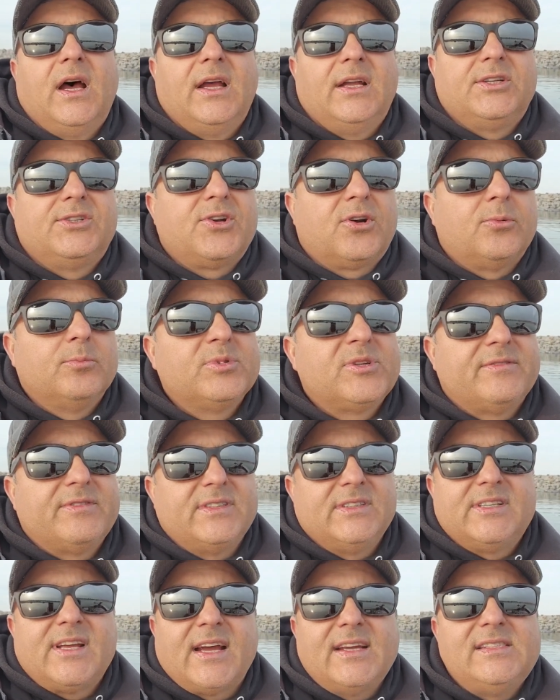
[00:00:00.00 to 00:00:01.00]
in terms of
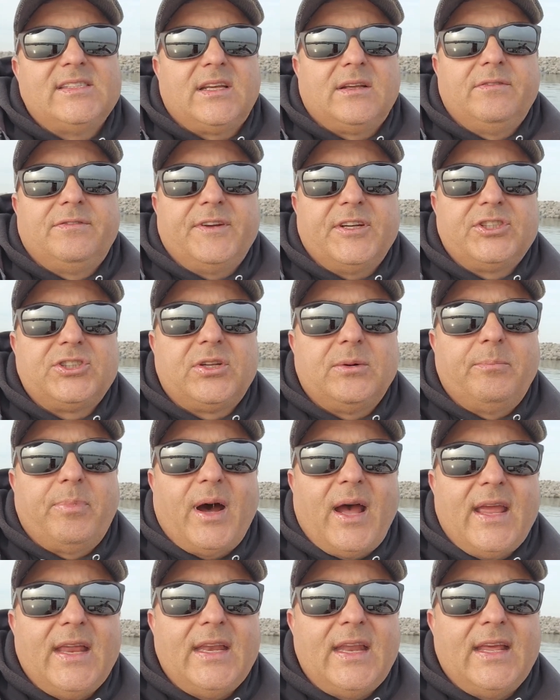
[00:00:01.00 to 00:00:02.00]
enticing fish to
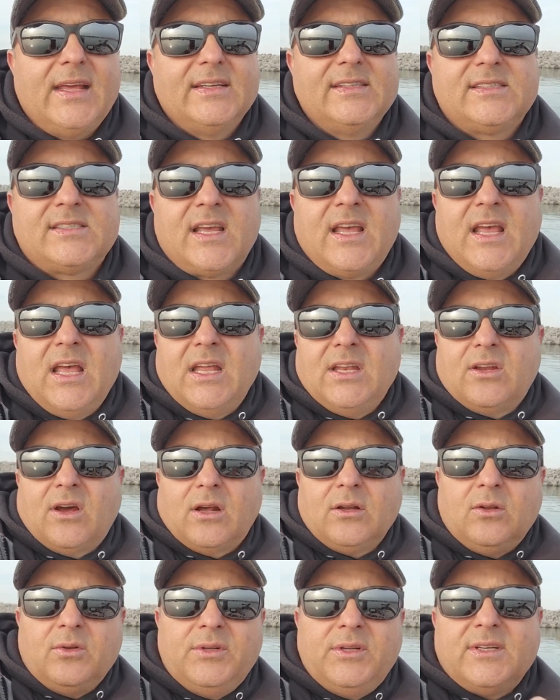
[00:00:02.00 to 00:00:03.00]
bite is not only